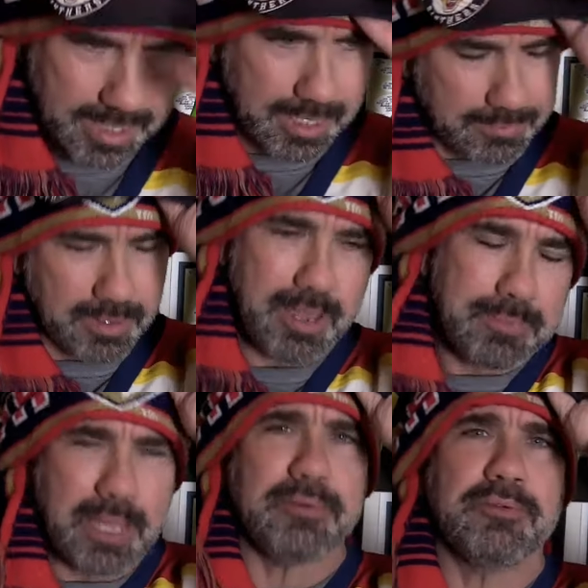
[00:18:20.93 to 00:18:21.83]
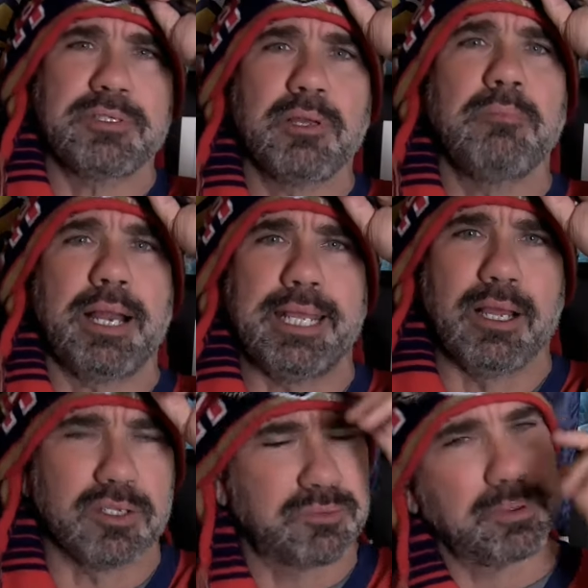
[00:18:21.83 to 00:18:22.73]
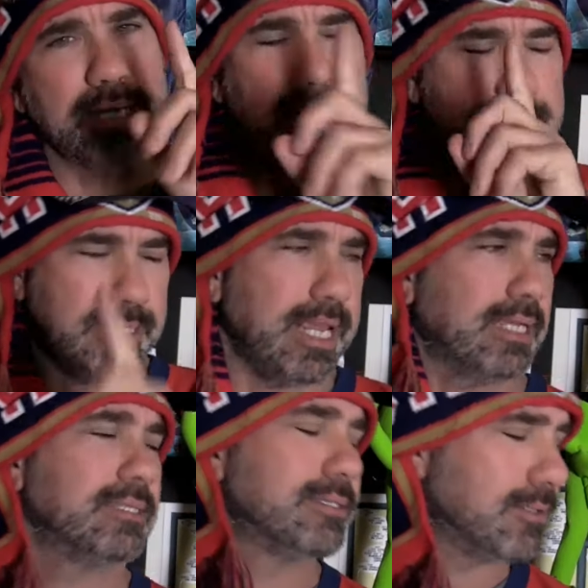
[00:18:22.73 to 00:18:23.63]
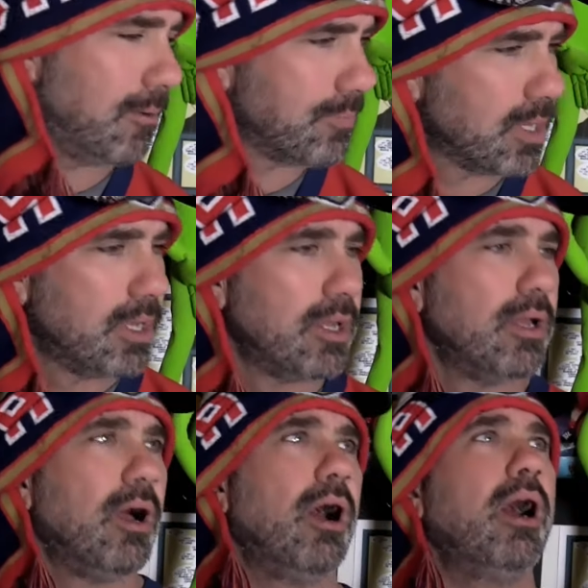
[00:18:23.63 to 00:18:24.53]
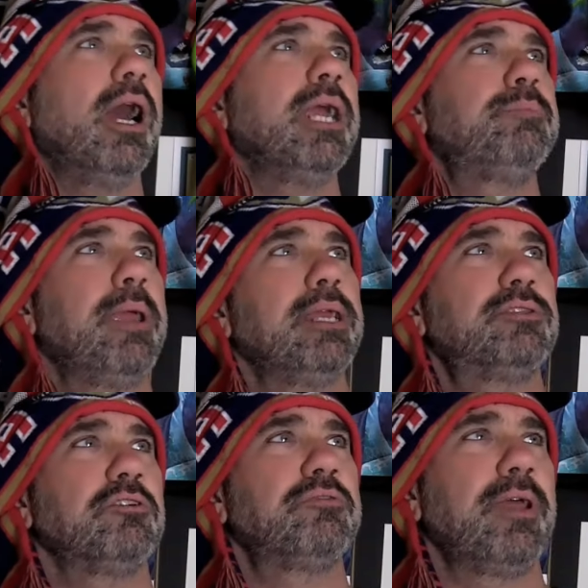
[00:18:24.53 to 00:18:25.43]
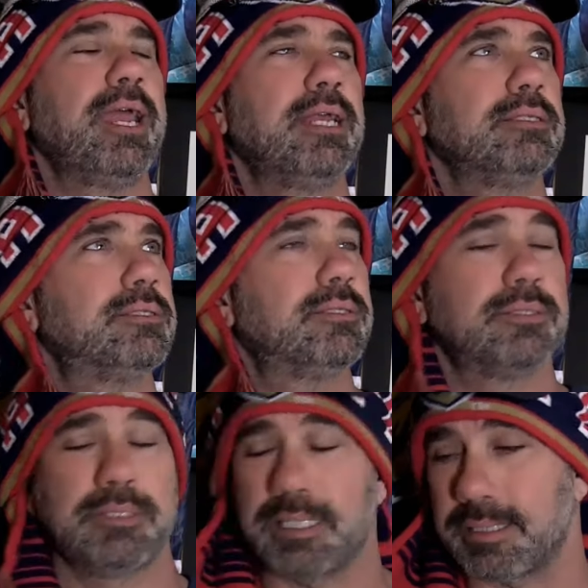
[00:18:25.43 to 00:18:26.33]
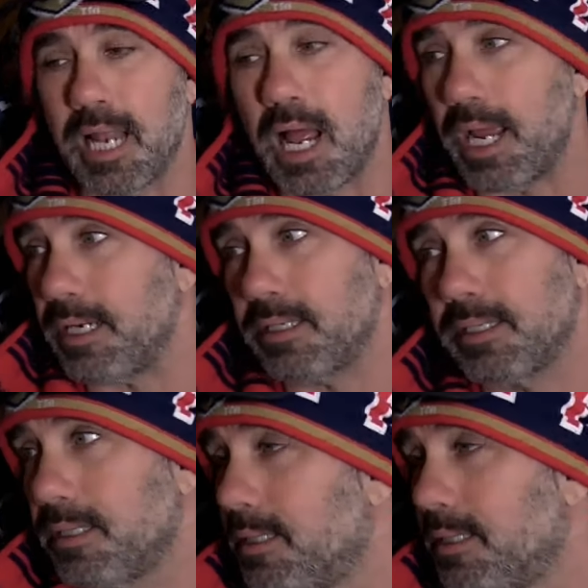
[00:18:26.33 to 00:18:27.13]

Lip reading: Maybe it was somebody else, but not to Nick. So, all right, Panther fans, it's nine.